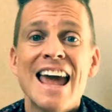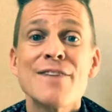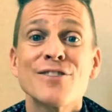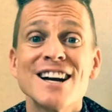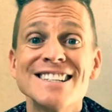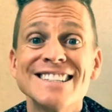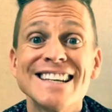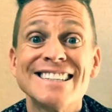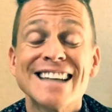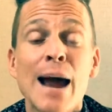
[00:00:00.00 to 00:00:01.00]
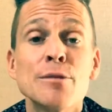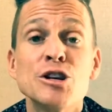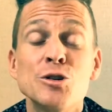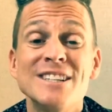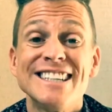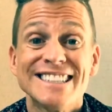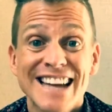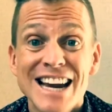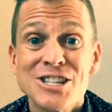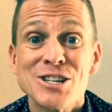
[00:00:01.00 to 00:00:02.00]
hey friends, it's time to do a
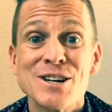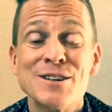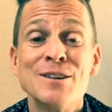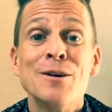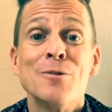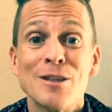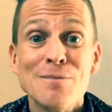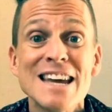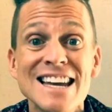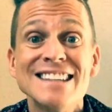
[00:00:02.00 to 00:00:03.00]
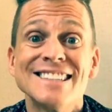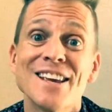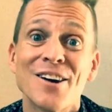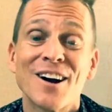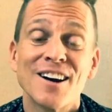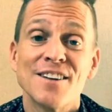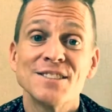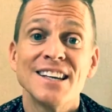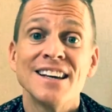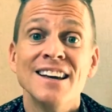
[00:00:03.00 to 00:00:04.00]
dictation with me, Senor
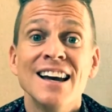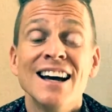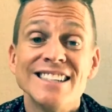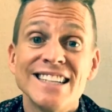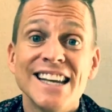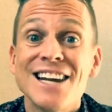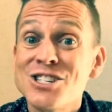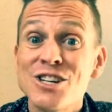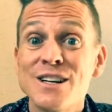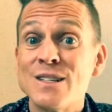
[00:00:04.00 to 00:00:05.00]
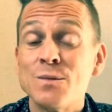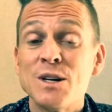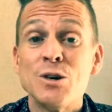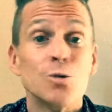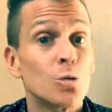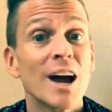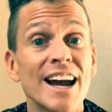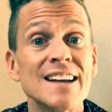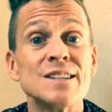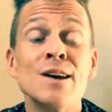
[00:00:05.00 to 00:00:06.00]
Carlovsky. A dictation is when you
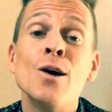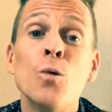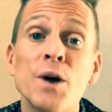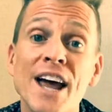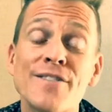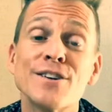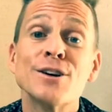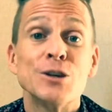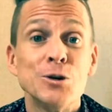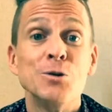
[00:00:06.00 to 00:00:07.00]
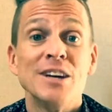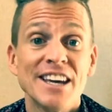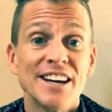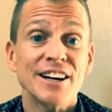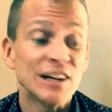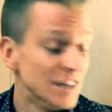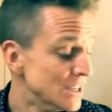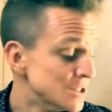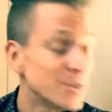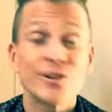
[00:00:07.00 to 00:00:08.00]
write whatever you hear.
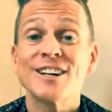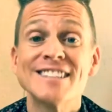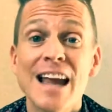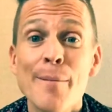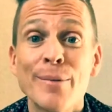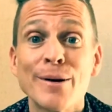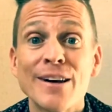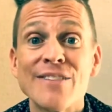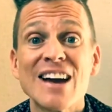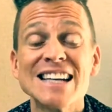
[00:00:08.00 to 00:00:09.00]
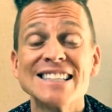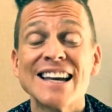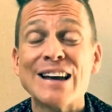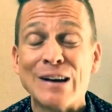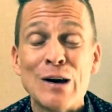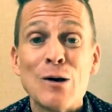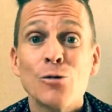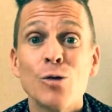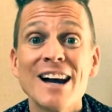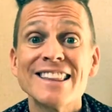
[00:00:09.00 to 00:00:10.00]
So for example, if I say,
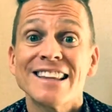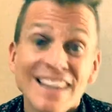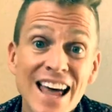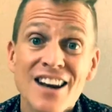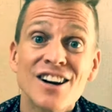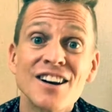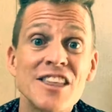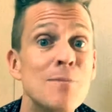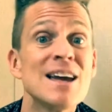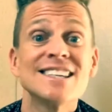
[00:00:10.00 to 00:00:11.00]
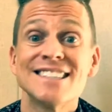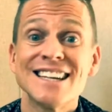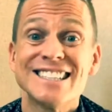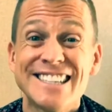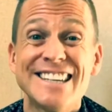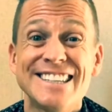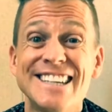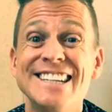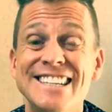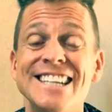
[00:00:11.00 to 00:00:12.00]
write the letter that makes the t
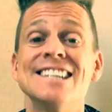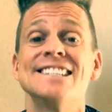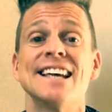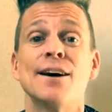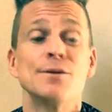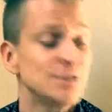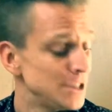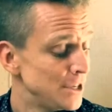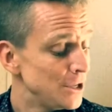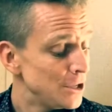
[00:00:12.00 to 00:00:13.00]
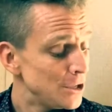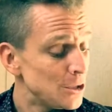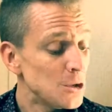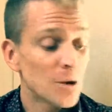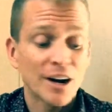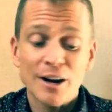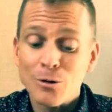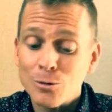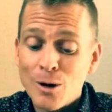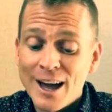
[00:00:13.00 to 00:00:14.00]
t t sound, you are
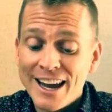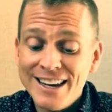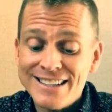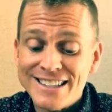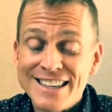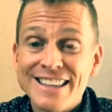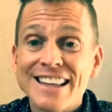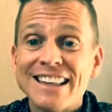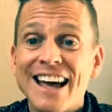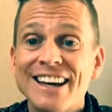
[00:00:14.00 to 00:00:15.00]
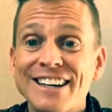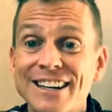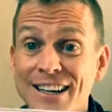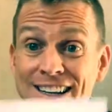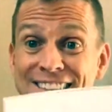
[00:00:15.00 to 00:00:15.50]
gonna write the letter